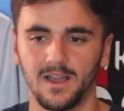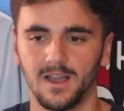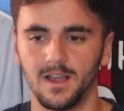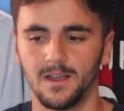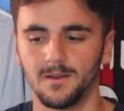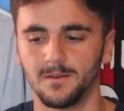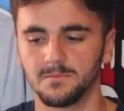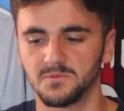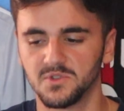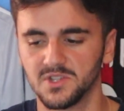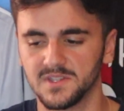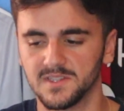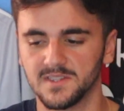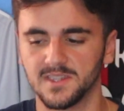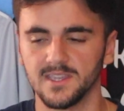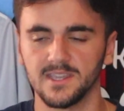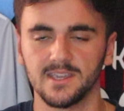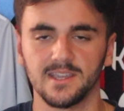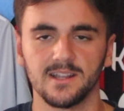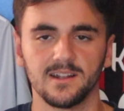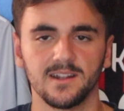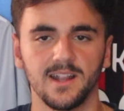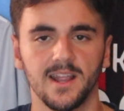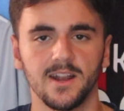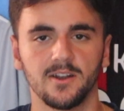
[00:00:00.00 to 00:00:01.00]
I'm just
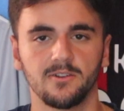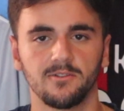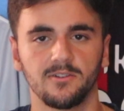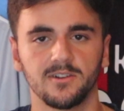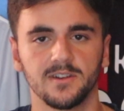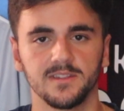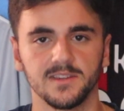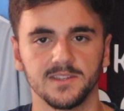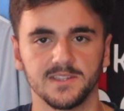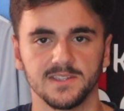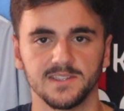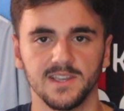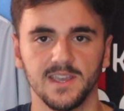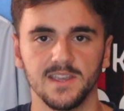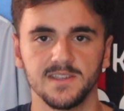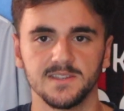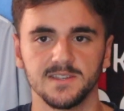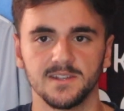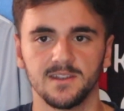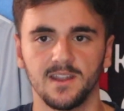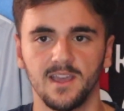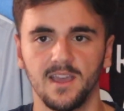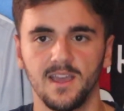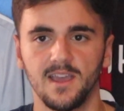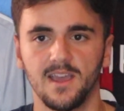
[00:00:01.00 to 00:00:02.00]
thinking later on in the
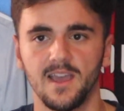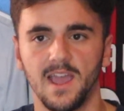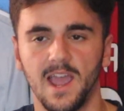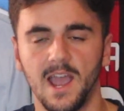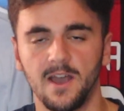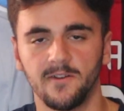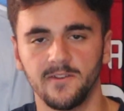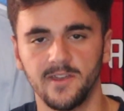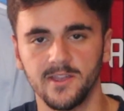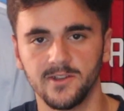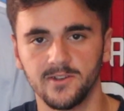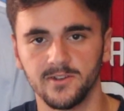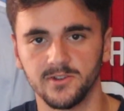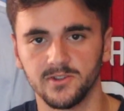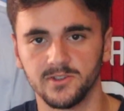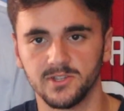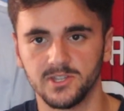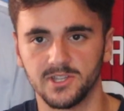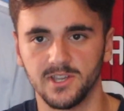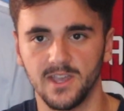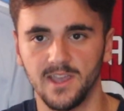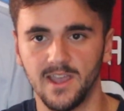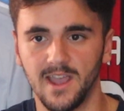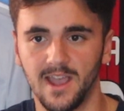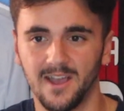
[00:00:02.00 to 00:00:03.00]
season how they got to
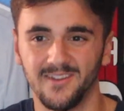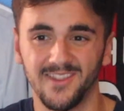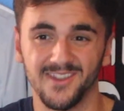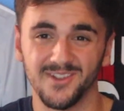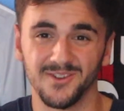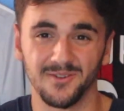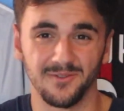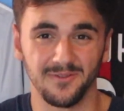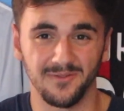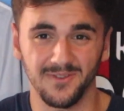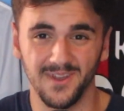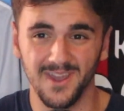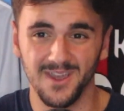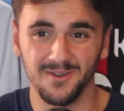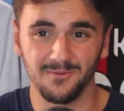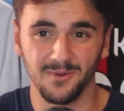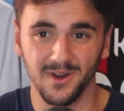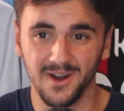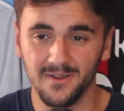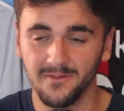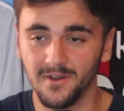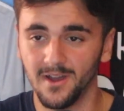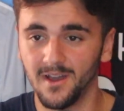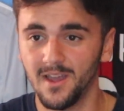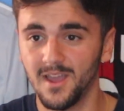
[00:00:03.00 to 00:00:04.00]
share, how they got to fare,
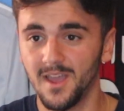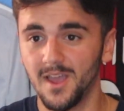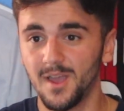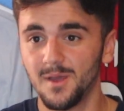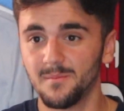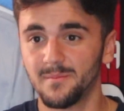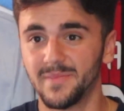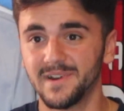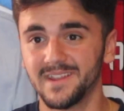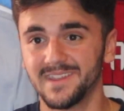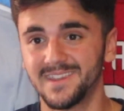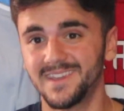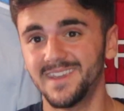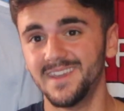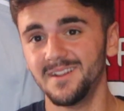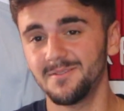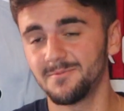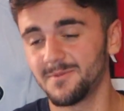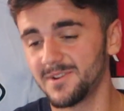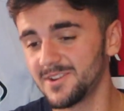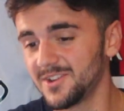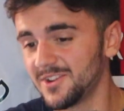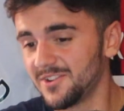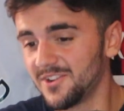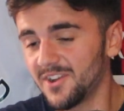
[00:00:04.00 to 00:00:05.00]
whatever. But again,
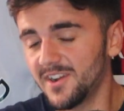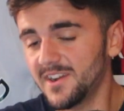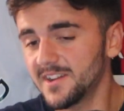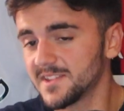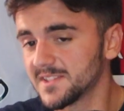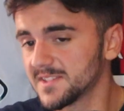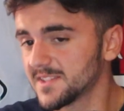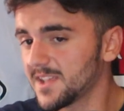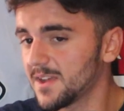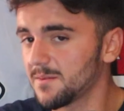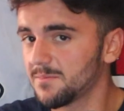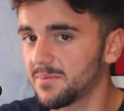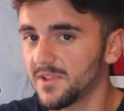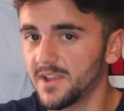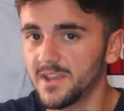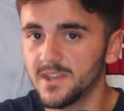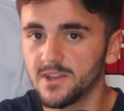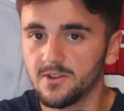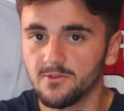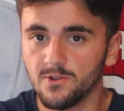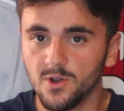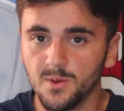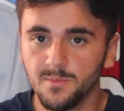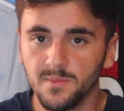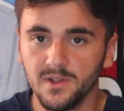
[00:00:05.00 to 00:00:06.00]
when United start playing
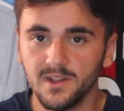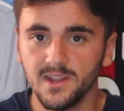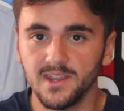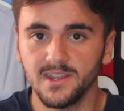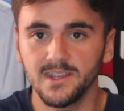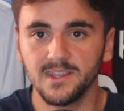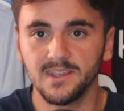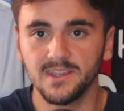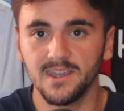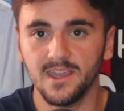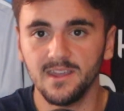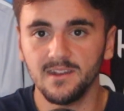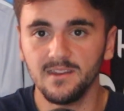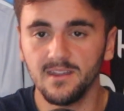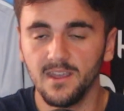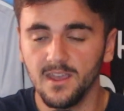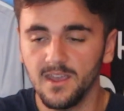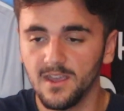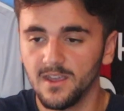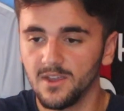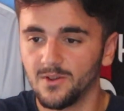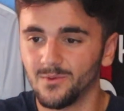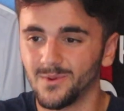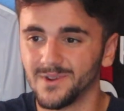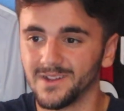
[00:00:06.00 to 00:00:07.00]
Europa League again,
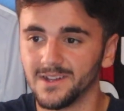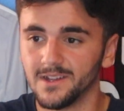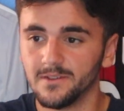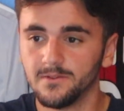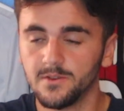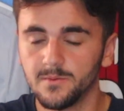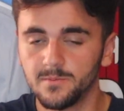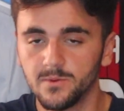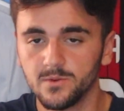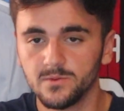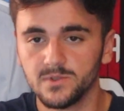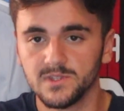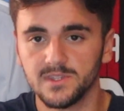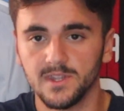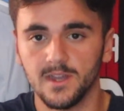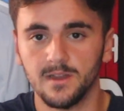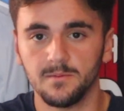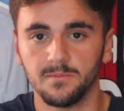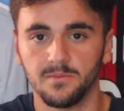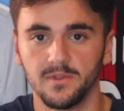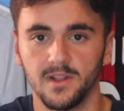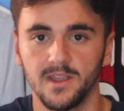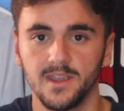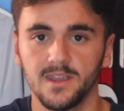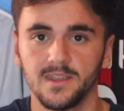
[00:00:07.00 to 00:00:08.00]
when Liverpool
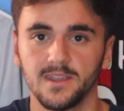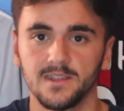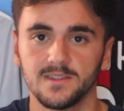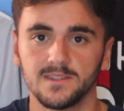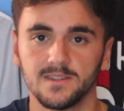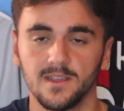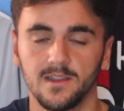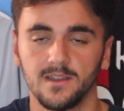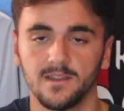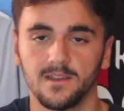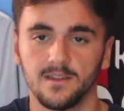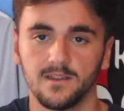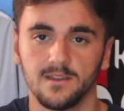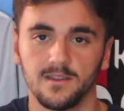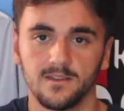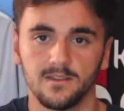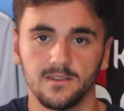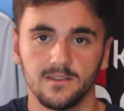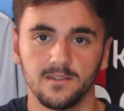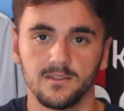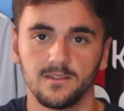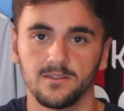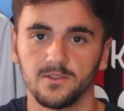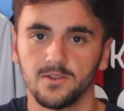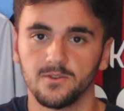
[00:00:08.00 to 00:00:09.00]
start playing
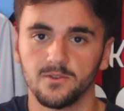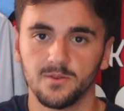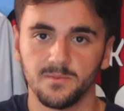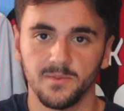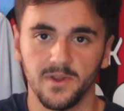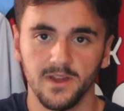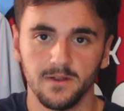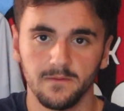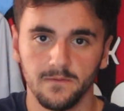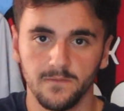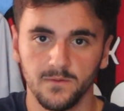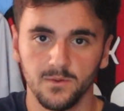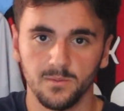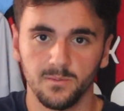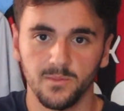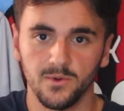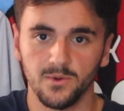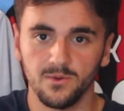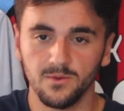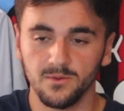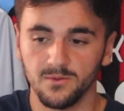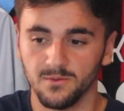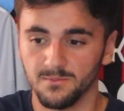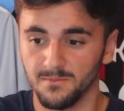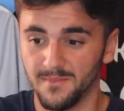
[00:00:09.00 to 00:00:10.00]
European
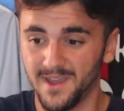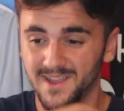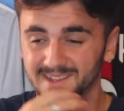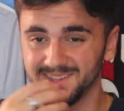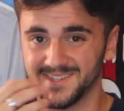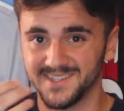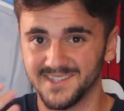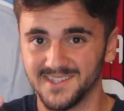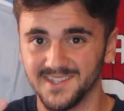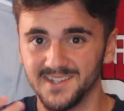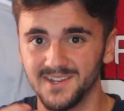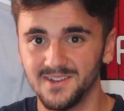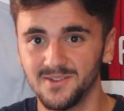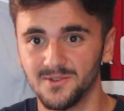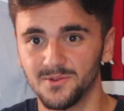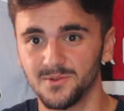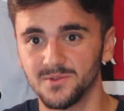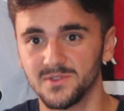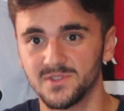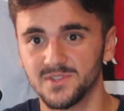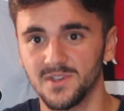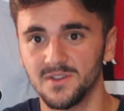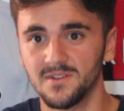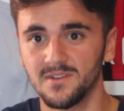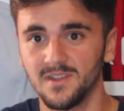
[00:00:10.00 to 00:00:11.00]
football, Man City
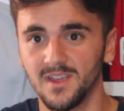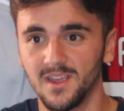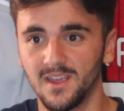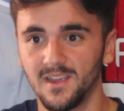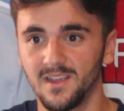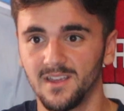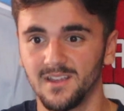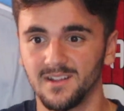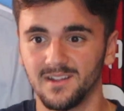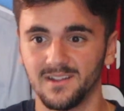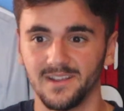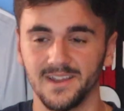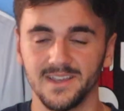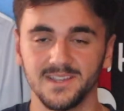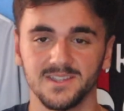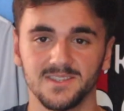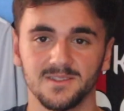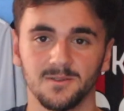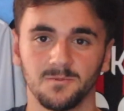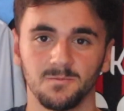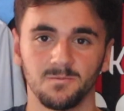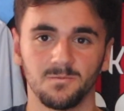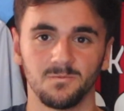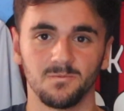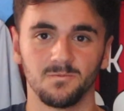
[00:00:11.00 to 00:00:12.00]
also,
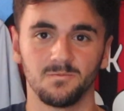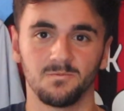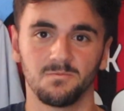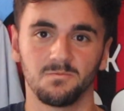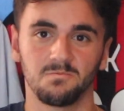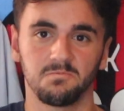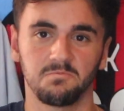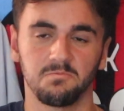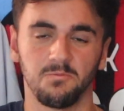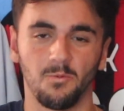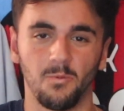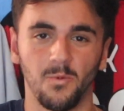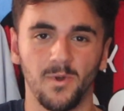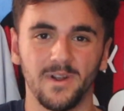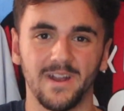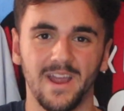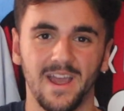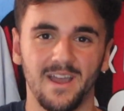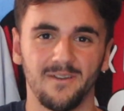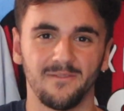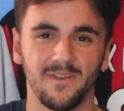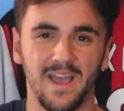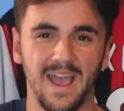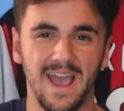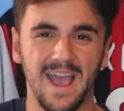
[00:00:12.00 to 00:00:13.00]
Leicester won't
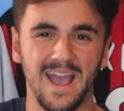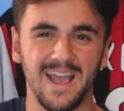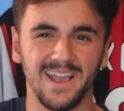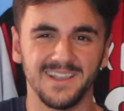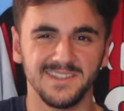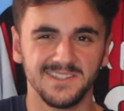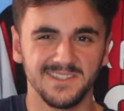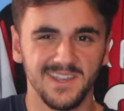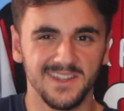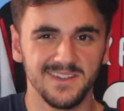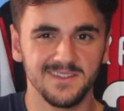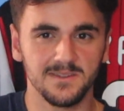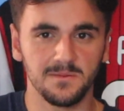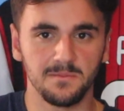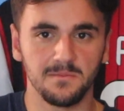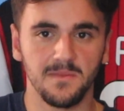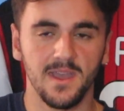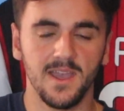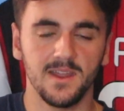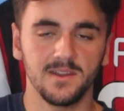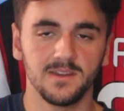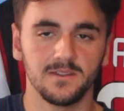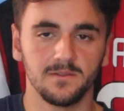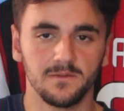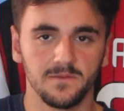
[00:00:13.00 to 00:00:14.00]
have as a
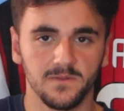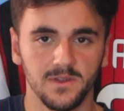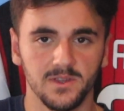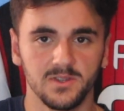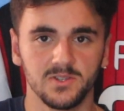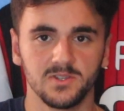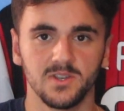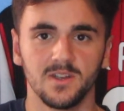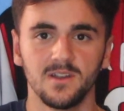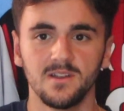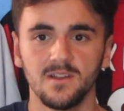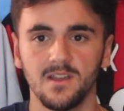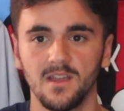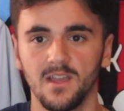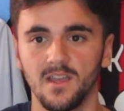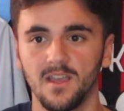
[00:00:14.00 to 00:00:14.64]
demanding fixture.